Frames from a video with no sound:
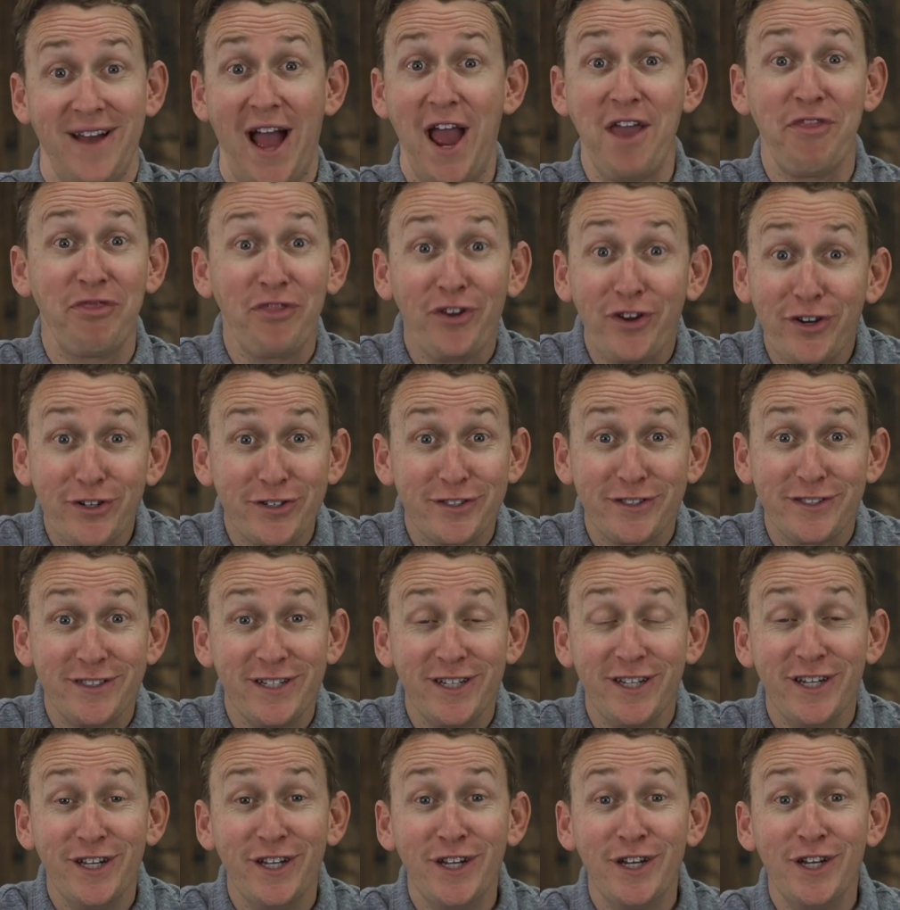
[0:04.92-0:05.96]
I
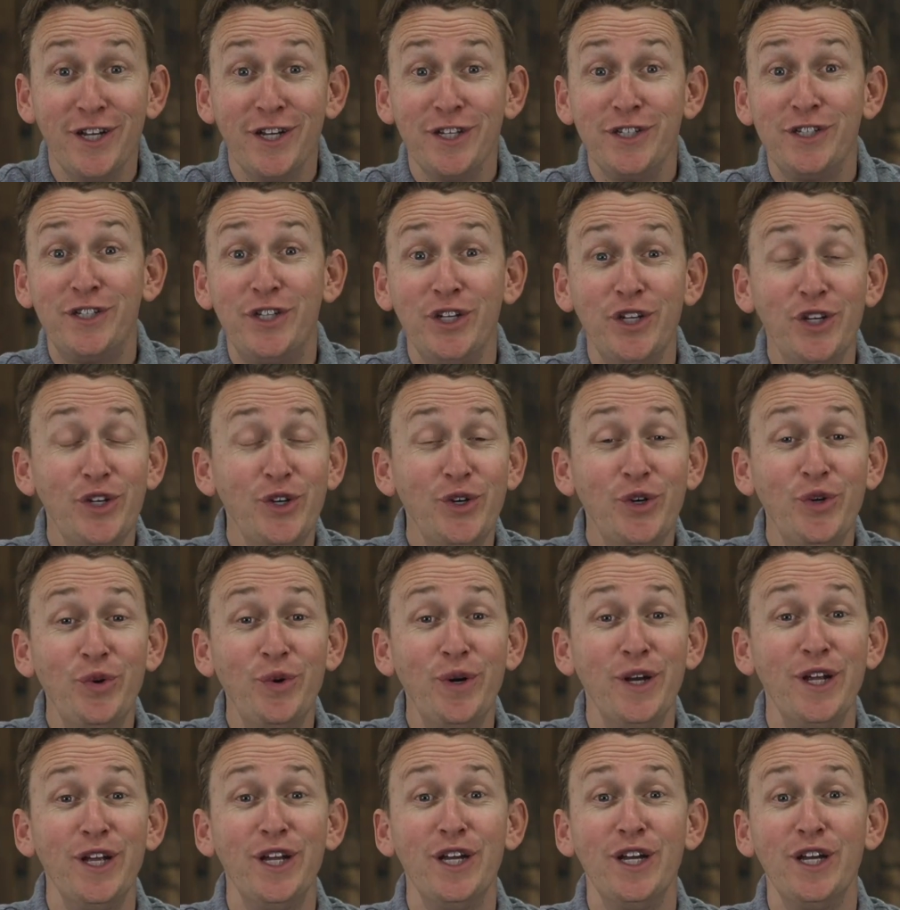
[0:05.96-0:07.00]
thirst.
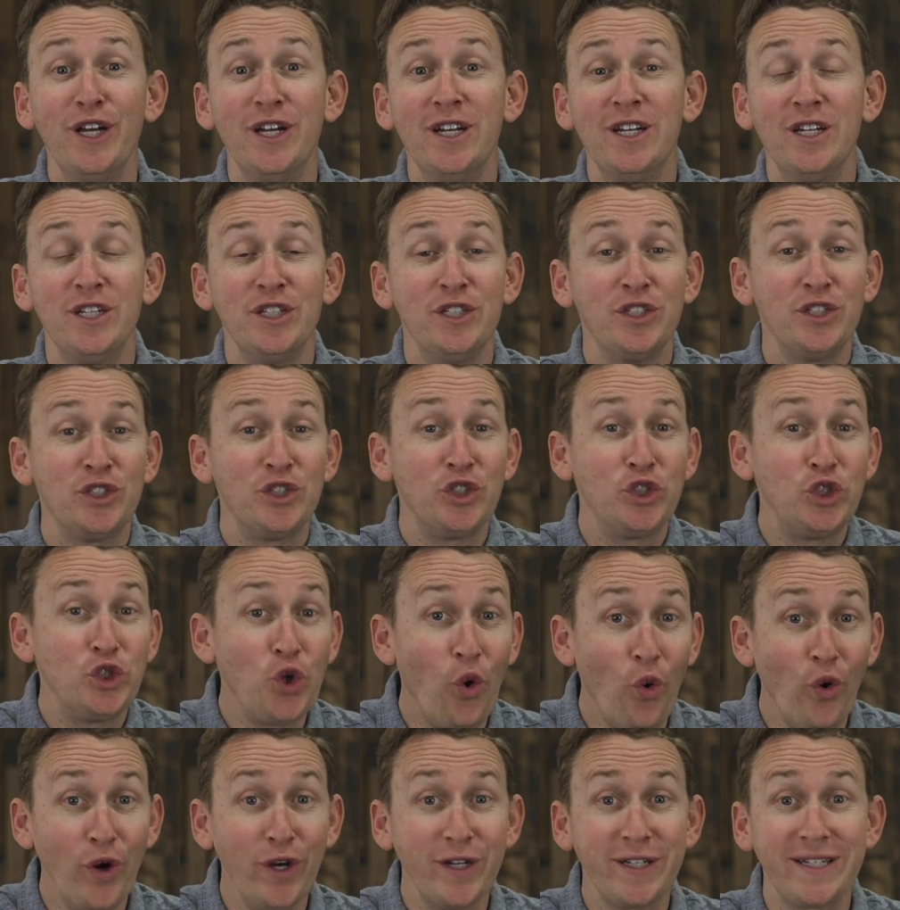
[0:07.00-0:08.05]
2
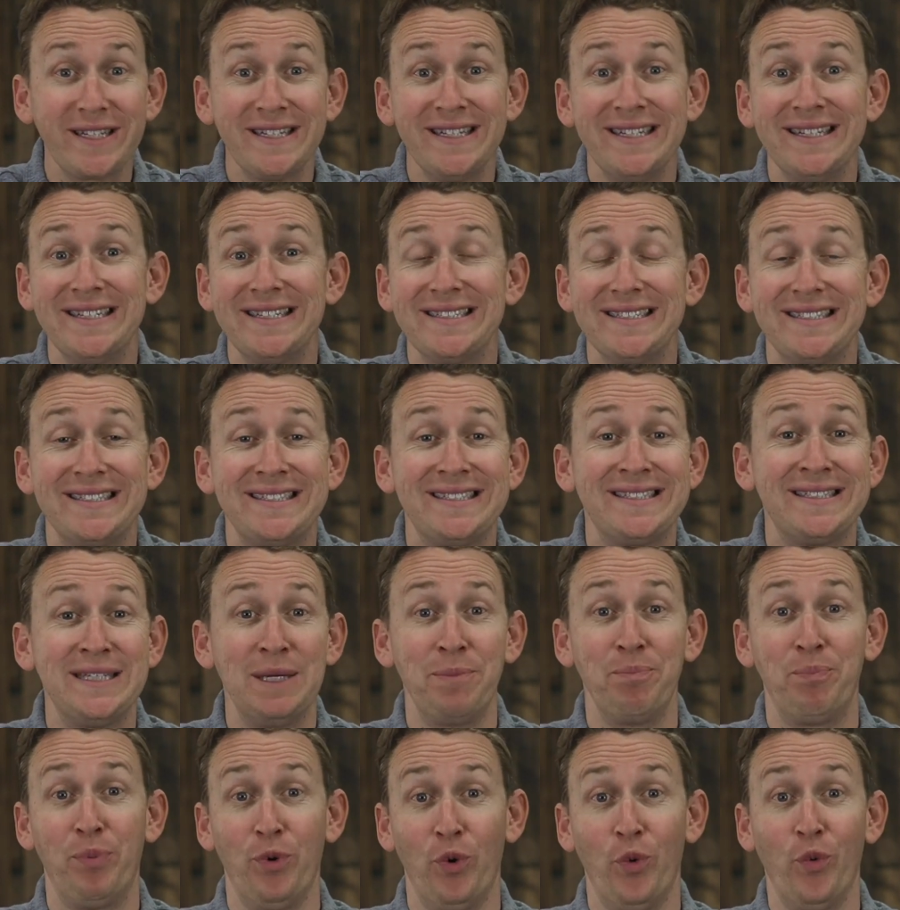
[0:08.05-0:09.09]
short,
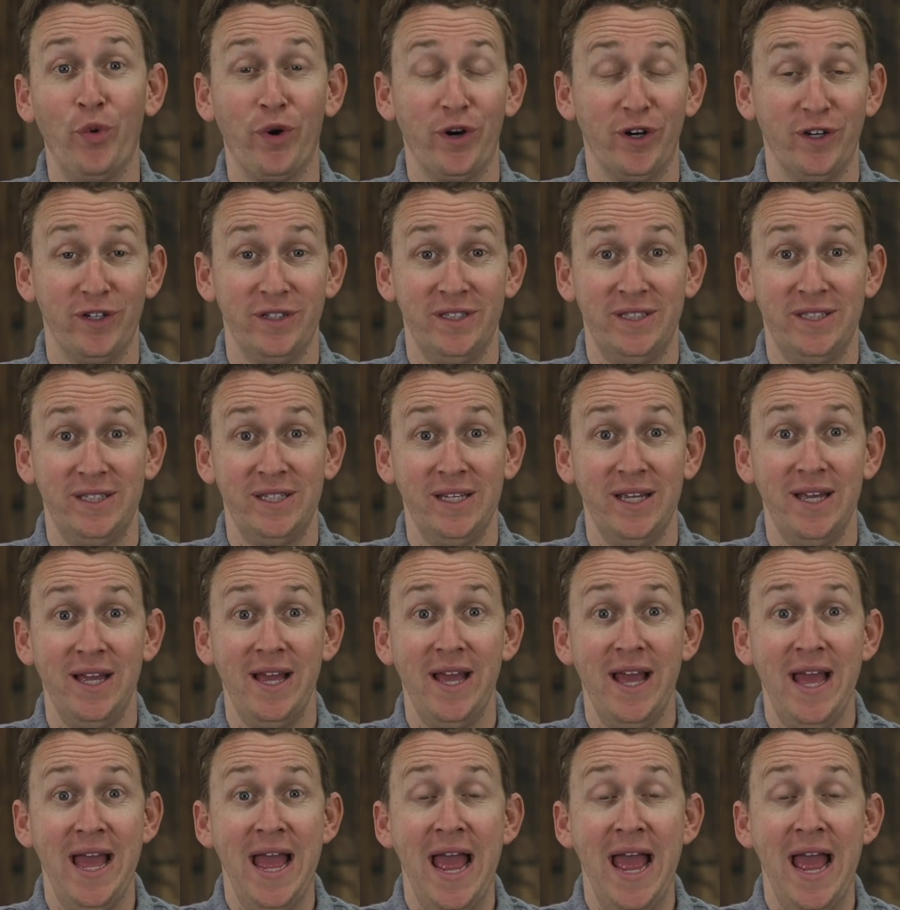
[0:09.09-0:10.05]
simple words.